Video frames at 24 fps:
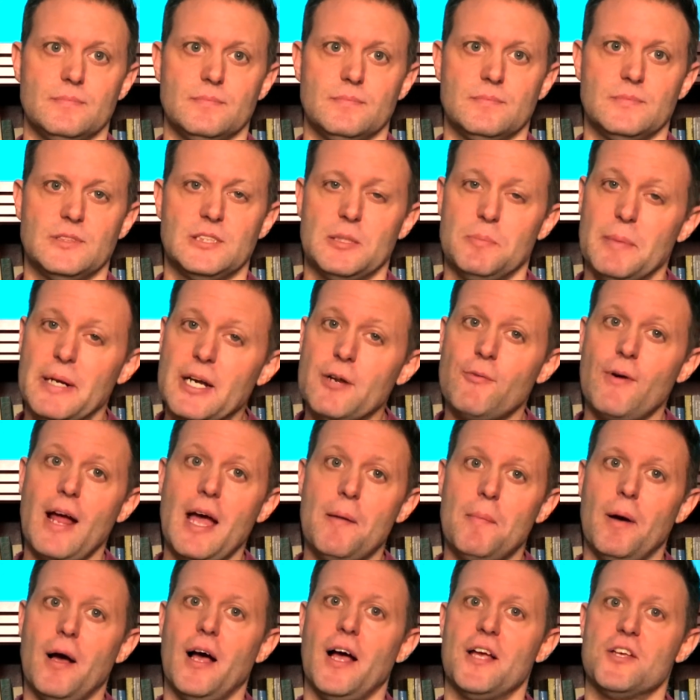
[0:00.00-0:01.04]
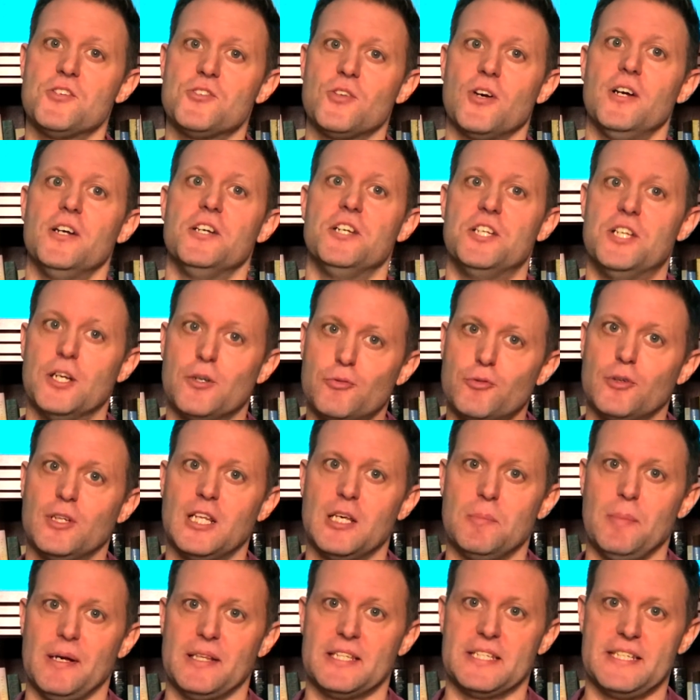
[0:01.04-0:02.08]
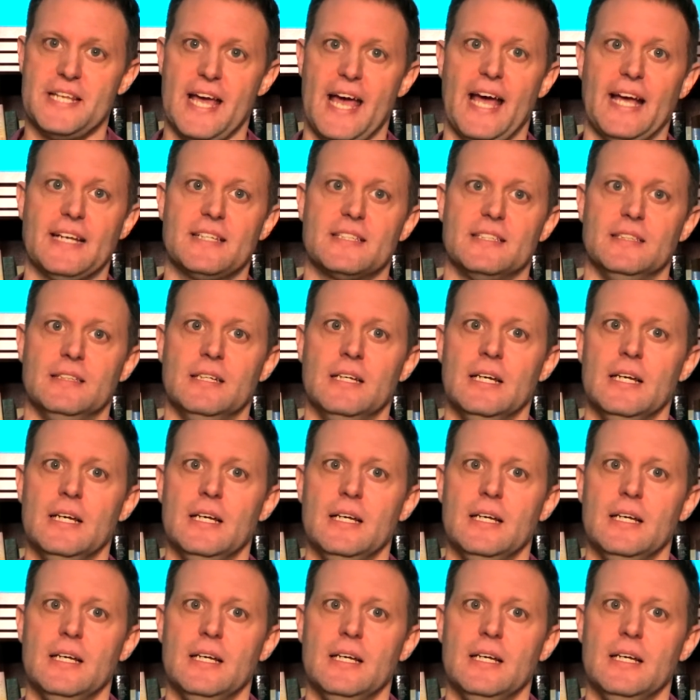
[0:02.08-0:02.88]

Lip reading: See, many rabbis thought differently about the tax, and